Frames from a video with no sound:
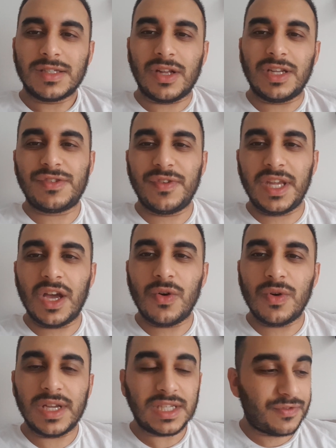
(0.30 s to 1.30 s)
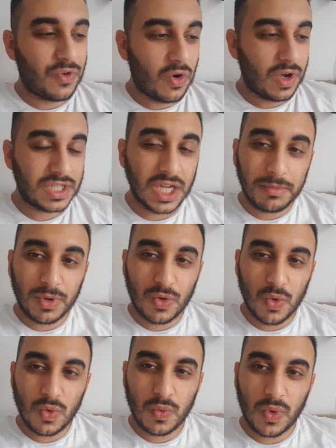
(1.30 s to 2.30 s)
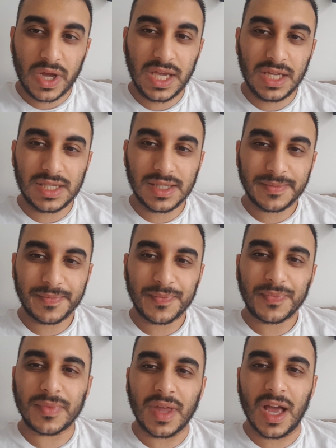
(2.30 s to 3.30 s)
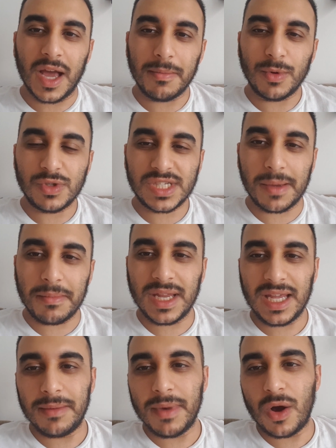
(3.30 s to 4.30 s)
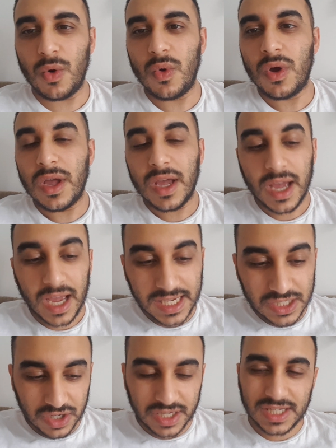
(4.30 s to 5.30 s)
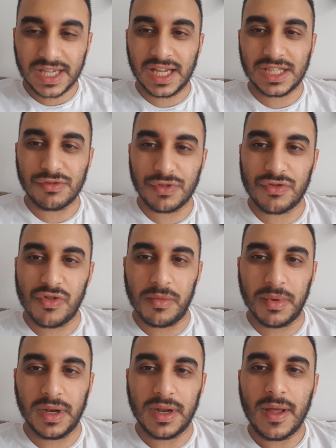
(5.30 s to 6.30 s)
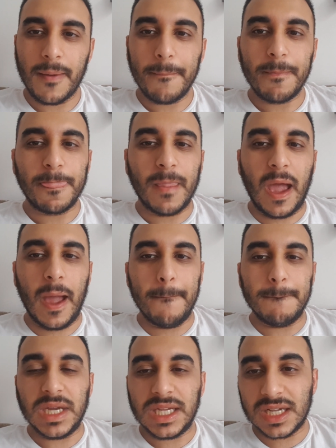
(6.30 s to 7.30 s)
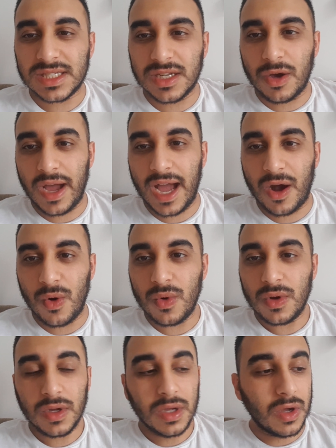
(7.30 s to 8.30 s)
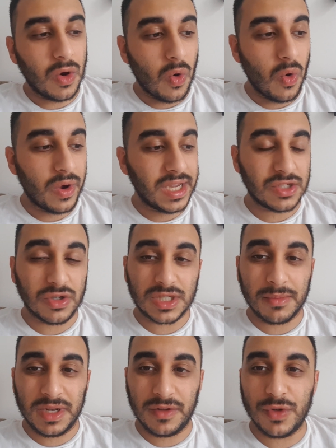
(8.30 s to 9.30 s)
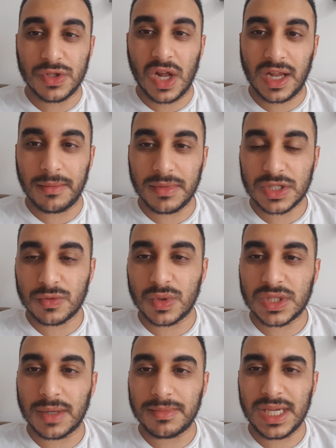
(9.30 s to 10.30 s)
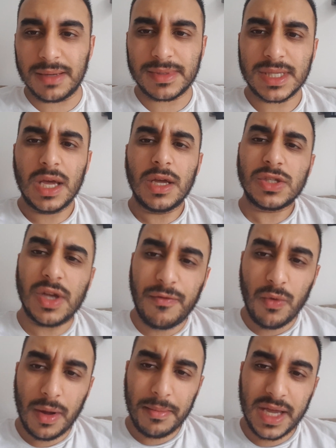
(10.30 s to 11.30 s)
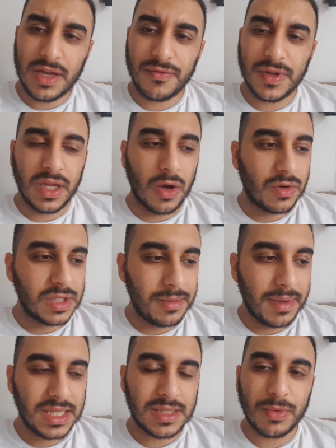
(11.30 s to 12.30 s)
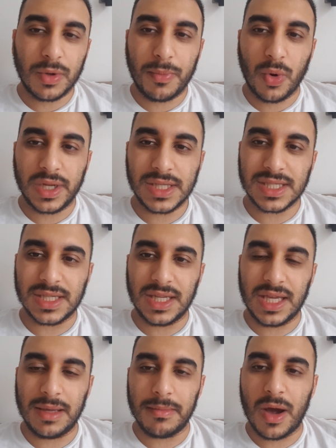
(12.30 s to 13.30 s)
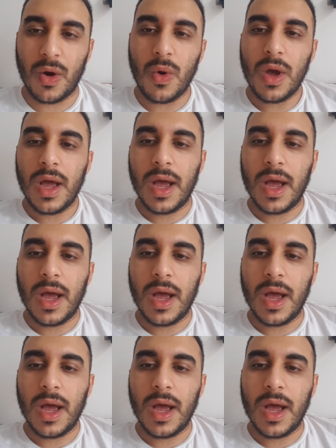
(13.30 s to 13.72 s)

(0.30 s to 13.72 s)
So this video is for a gentleman called Waheed, who sent me an email. He's looking to get into recruitment. He doesn't know how, or he's got some interviews lined up and just wants some tips. So I thought I'd make a video because he made some good points in the email.